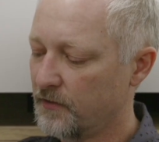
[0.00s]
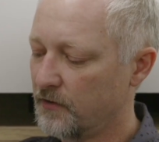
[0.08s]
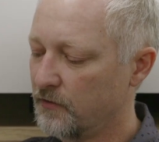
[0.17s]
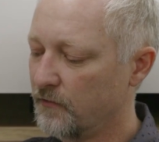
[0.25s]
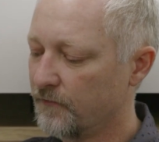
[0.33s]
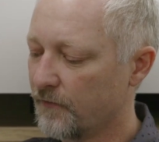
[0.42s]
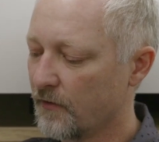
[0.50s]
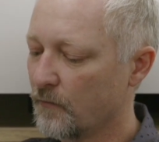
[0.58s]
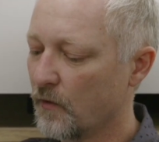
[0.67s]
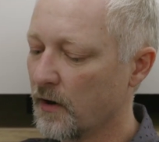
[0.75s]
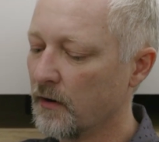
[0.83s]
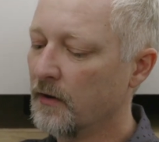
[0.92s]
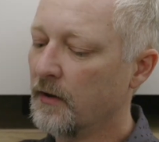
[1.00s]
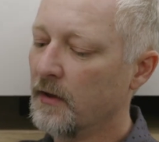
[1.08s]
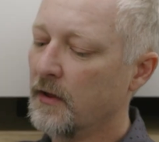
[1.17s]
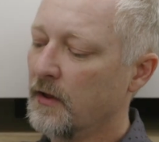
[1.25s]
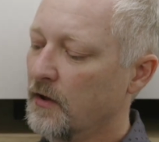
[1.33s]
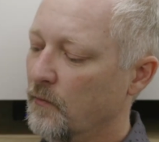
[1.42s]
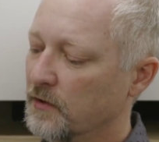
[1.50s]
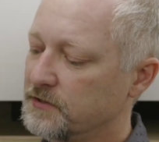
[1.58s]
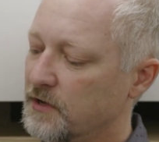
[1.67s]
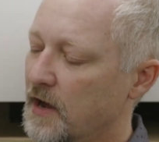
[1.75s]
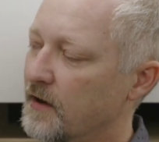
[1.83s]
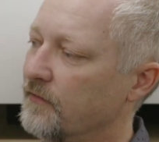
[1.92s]
the new firmware. Once
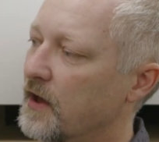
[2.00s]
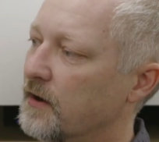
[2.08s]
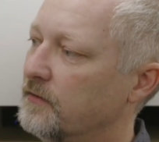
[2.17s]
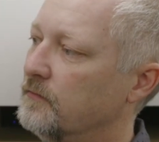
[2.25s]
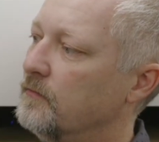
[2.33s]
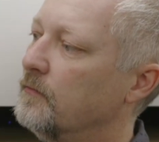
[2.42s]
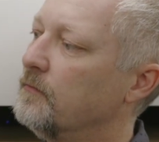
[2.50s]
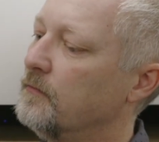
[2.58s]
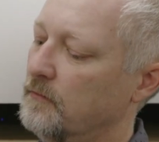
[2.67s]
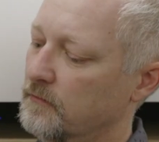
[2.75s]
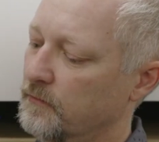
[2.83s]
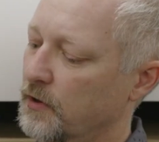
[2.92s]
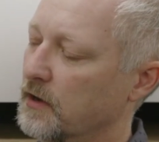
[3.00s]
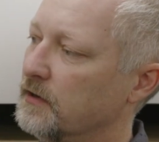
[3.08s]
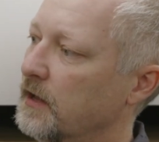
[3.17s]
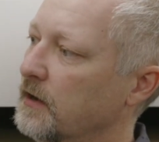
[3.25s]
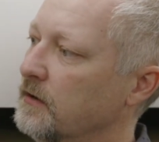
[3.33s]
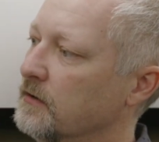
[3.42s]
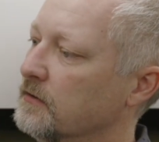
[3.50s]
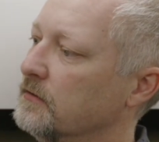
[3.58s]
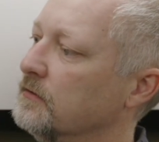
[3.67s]
you have that plugged in,